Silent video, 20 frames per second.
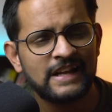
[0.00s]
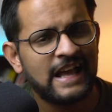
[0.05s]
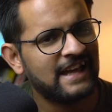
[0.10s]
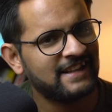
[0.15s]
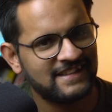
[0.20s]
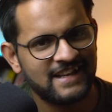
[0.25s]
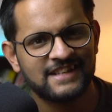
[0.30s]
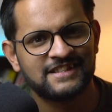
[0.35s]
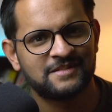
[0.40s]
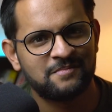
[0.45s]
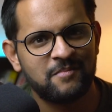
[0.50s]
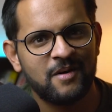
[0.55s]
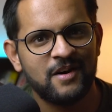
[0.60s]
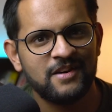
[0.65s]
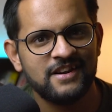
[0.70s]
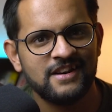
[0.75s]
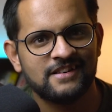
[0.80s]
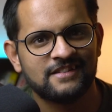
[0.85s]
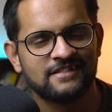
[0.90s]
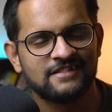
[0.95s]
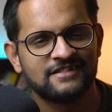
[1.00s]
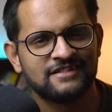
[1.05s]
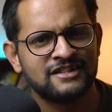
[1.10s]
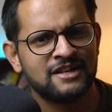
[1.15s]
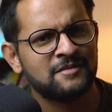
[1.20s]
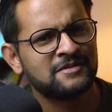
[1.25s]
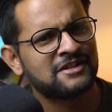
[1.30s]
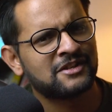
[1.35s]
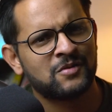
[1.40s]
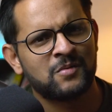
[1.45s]
And that's about it.
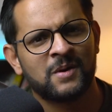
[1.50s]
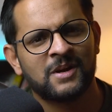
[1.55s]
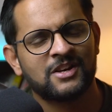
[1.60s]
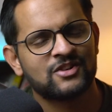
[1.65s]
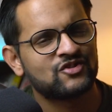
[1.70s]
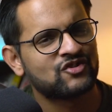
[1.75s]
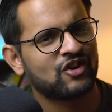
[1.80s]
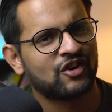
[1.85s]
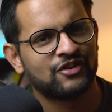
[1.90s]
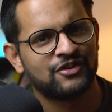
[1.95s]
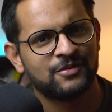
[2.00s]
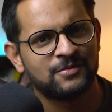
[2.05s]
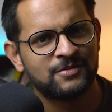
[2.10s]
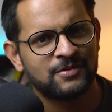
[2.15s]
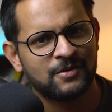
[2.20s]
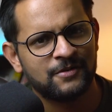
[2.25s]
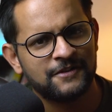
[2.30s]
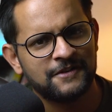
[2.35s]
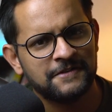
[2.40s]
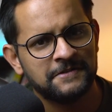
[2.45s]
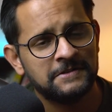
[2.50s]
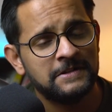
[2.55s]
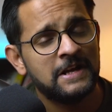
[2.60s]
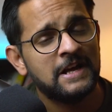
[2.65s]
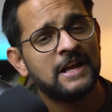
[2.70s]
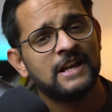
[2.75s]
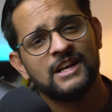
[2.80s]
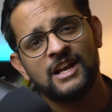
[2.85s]
That was a quick and short tutorial.